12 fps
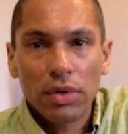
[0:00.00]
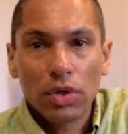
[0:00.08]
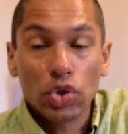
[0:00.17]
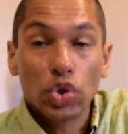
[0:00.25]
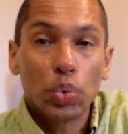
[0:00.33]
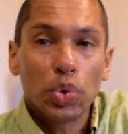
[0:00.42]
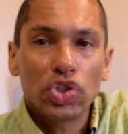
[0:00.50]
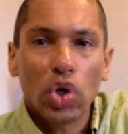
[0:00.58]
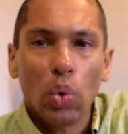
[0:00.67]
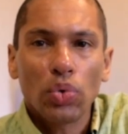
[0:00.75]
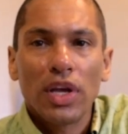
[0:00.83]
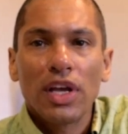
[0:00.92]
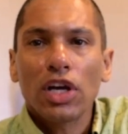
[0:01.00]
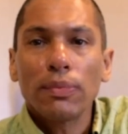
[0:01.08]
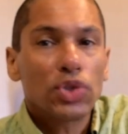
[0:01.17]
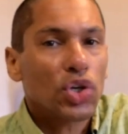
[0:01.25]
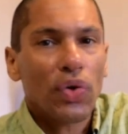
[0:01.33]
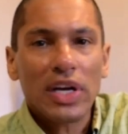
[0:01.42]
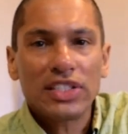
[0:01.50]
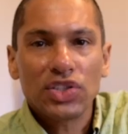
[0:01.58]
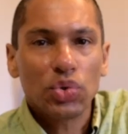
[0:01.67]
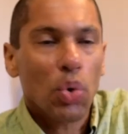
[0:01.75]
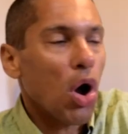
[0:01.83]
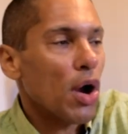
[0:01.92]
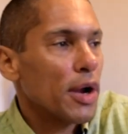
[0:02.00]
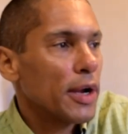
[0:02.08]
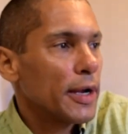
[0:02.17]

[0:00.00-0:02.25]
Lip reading: Because you were told, come to Christ as you are.